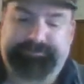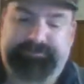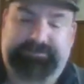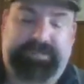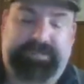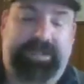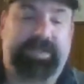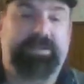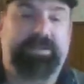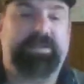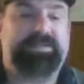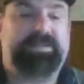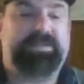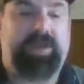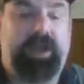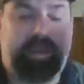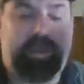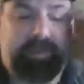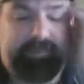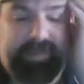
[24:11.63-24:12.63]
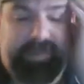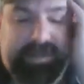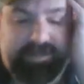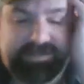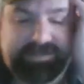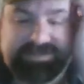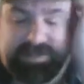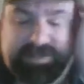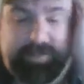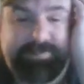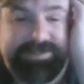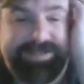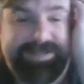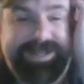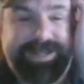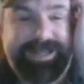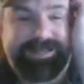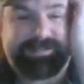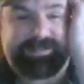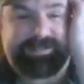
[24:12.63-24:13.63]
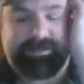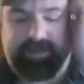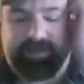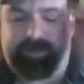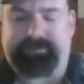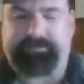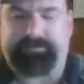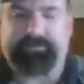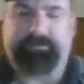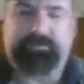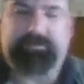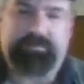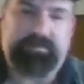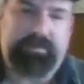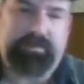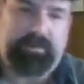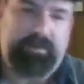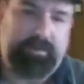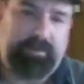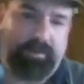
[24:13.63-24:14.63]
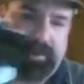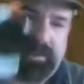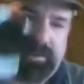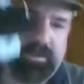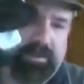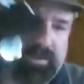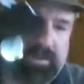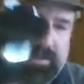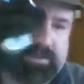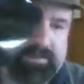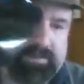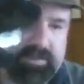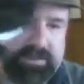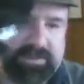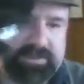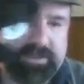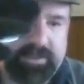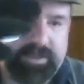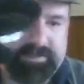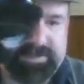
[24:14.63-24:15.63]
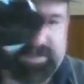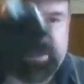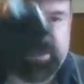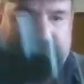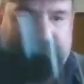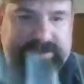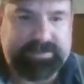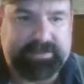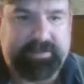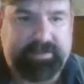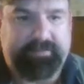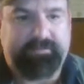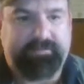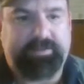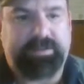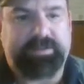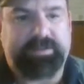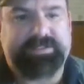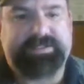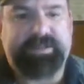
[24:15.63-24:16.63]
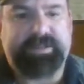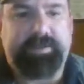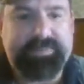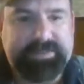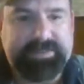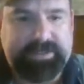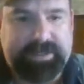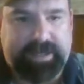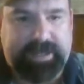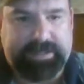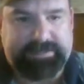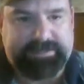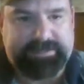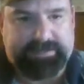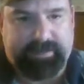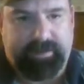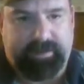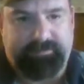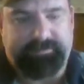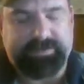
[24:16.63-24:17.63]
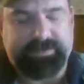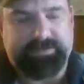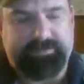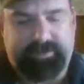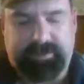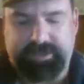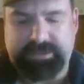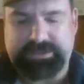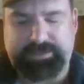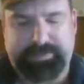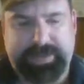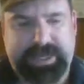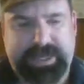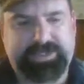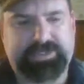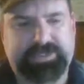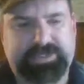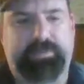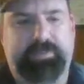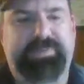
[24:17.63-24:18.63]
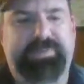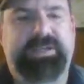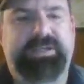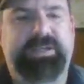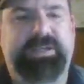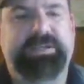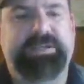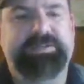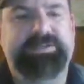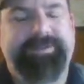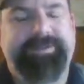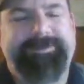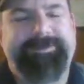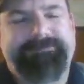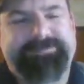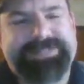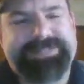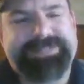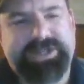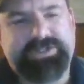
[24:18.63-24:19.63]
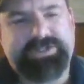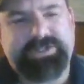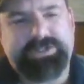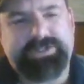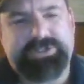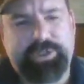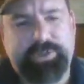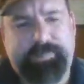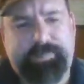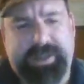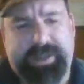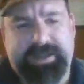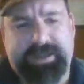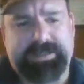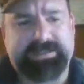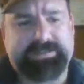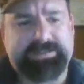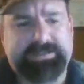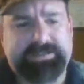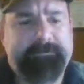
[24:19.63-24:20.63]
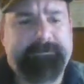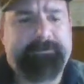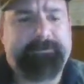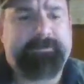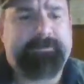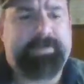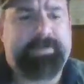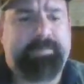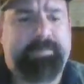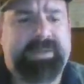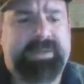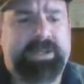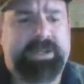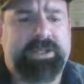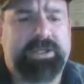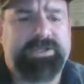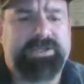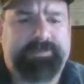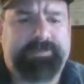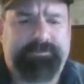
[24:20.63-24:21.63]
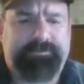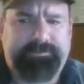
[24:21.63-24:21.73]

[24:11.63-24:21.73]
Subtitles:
let's talk about subsidized stuff. Oh my goodness, what's subsidized stuff? Subsidized stuff is very special because it's actually 2 pennies. Because